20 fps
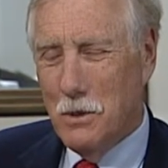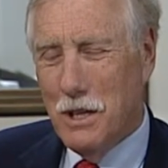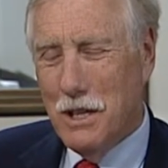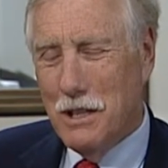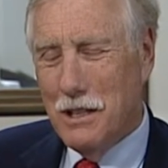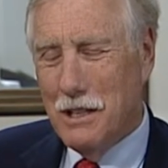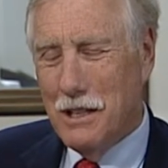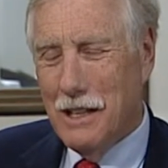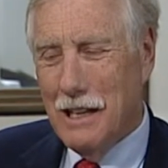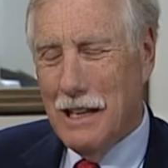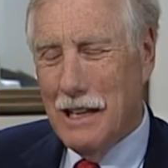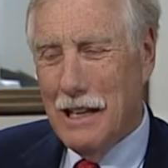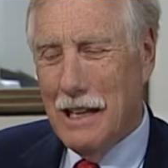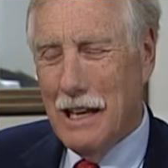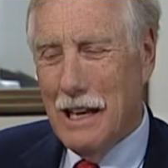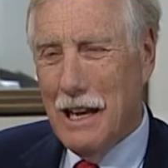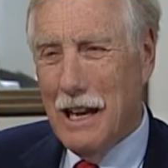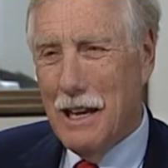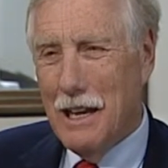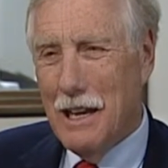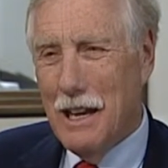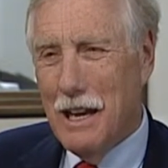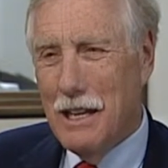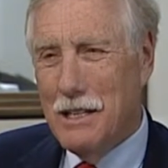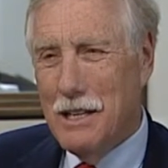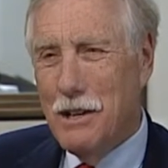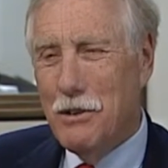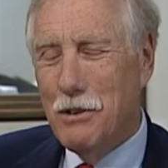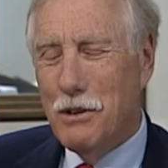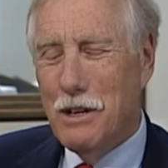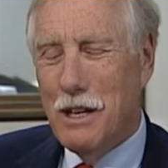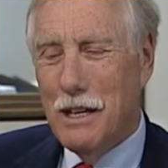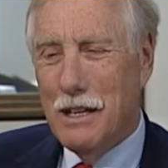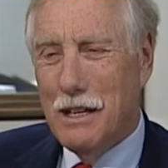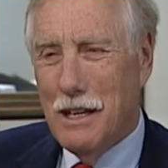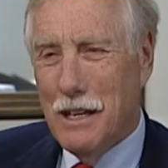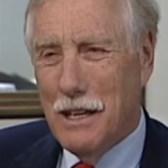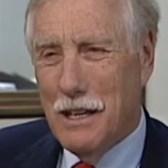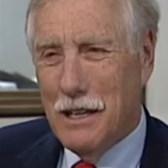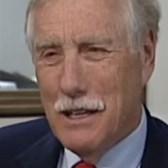Well, I, I never, I,
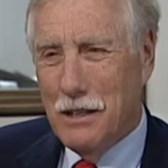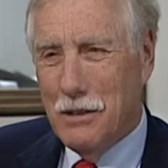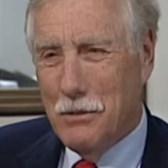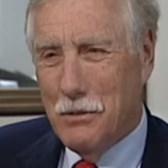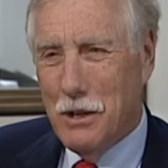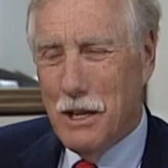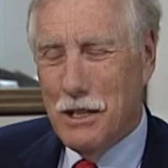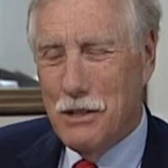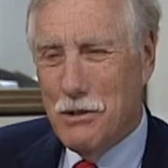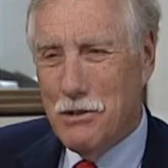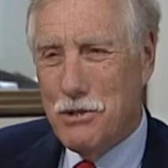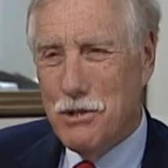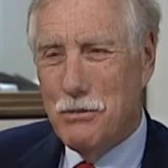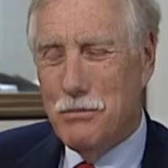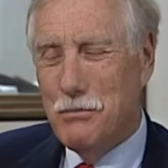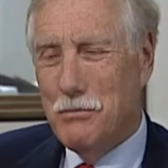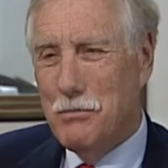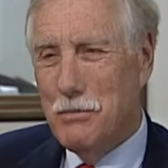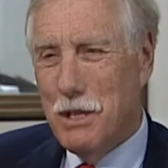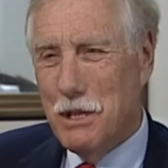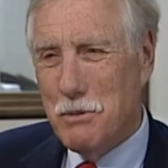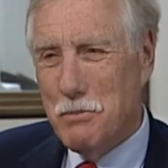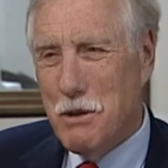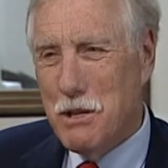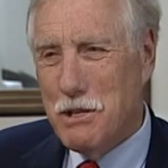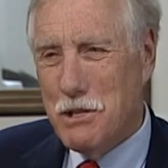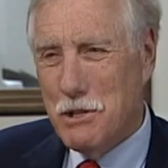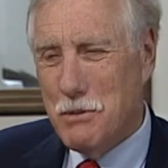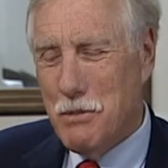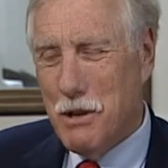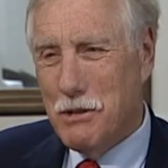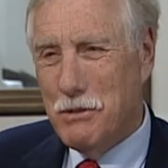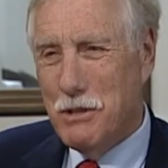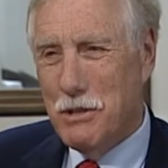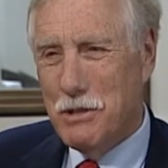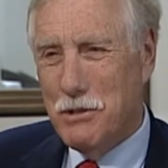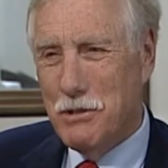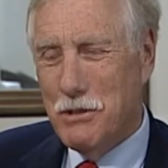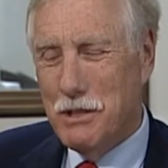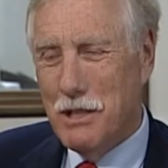I used to make speeches about
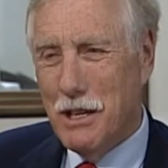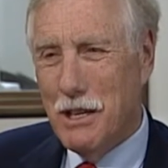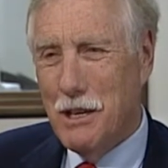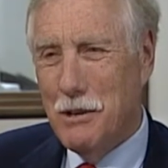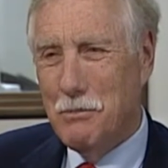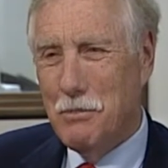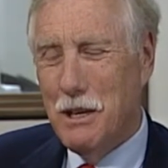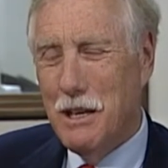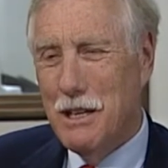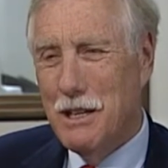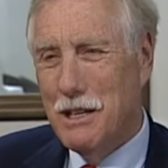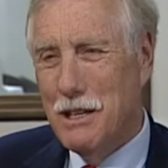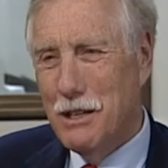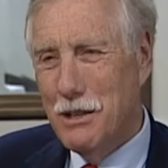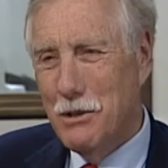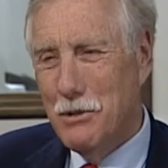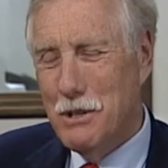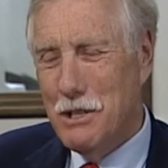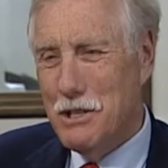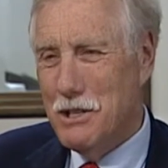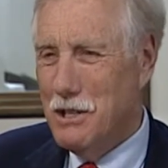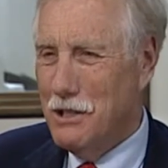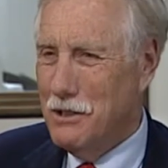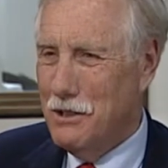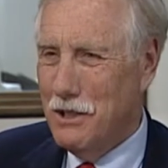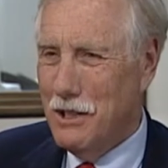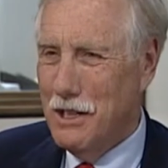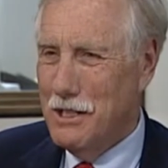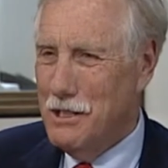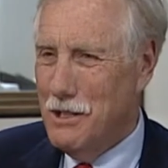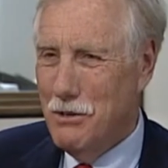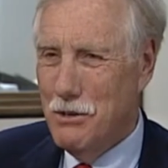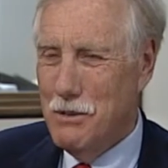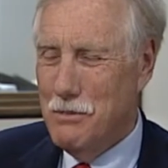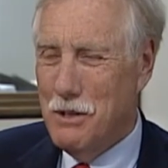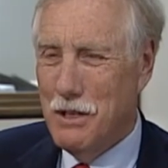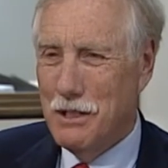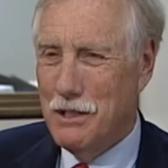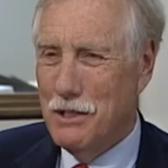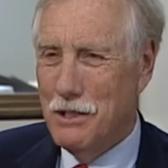this during the campaign, and I always said, look, I know
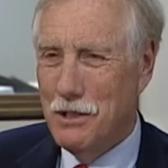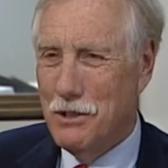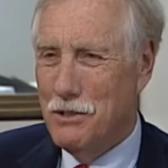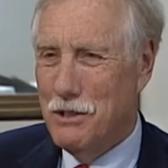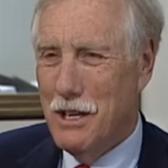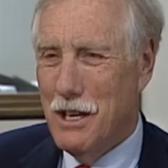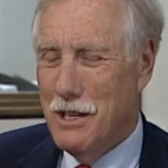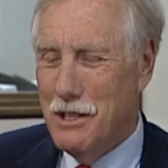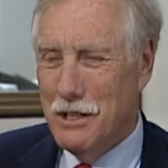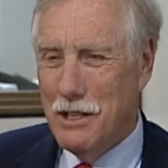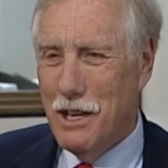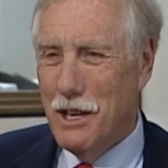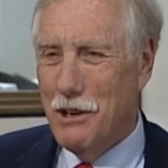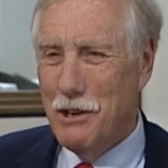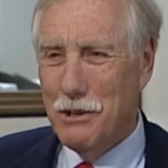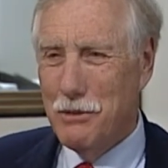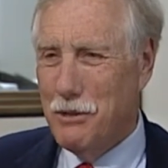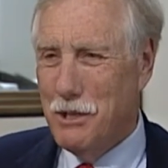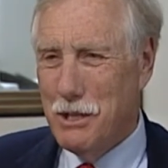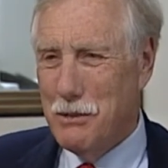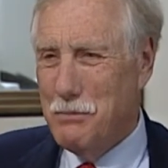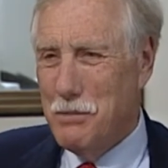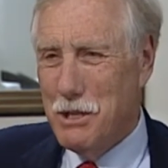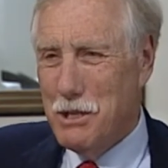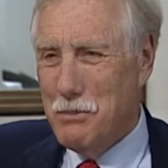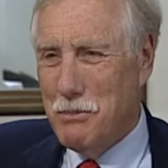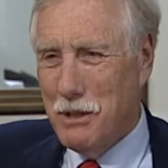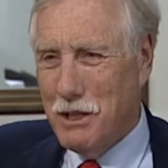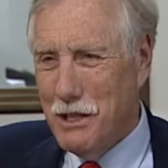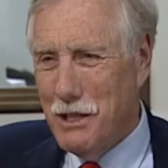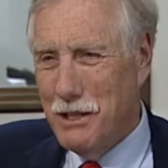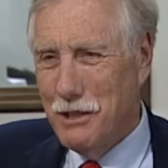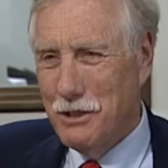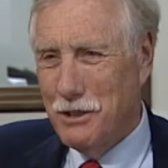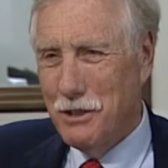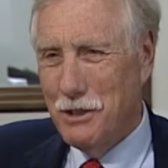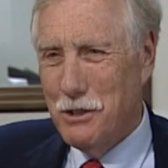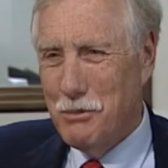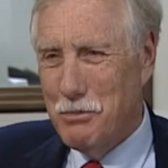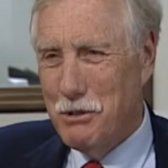I'm not going to go down and Harry Reid and Mitch McConnell
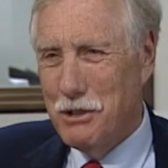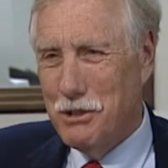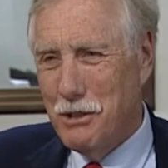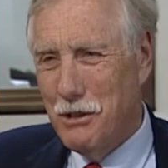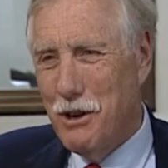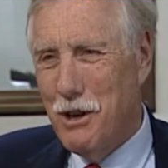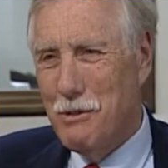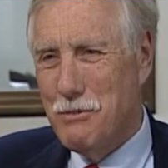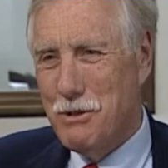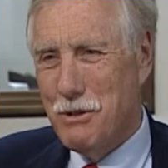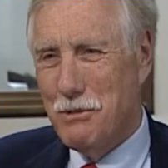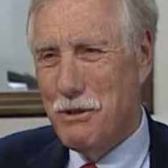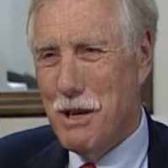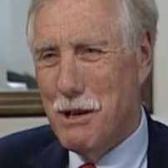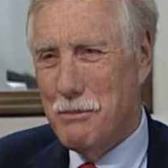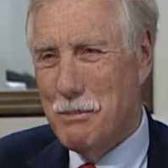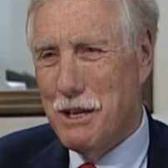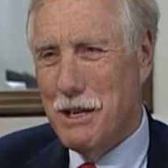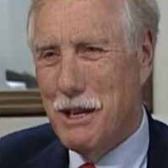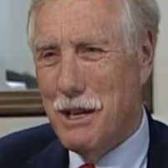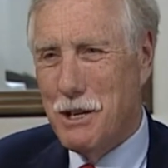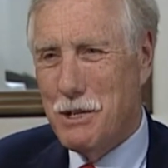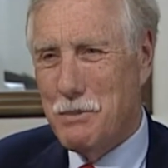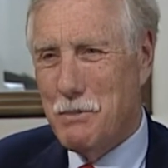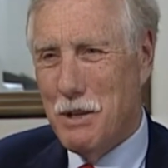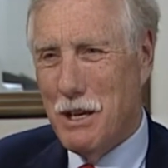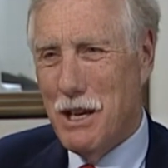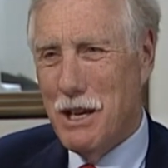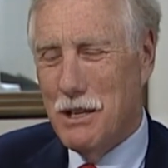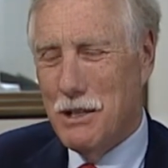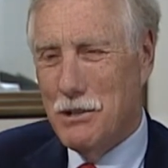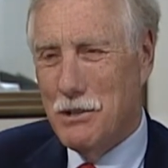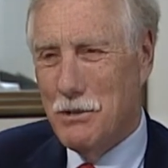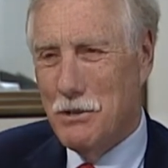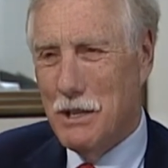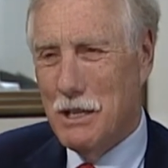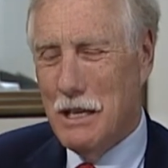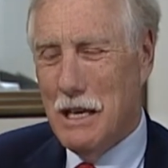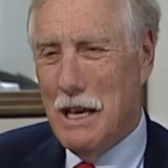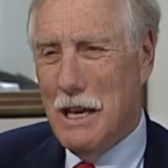are going to put their arms around me and ask me how to
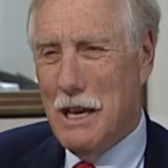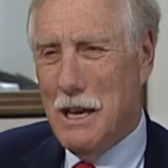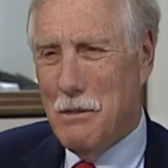do it.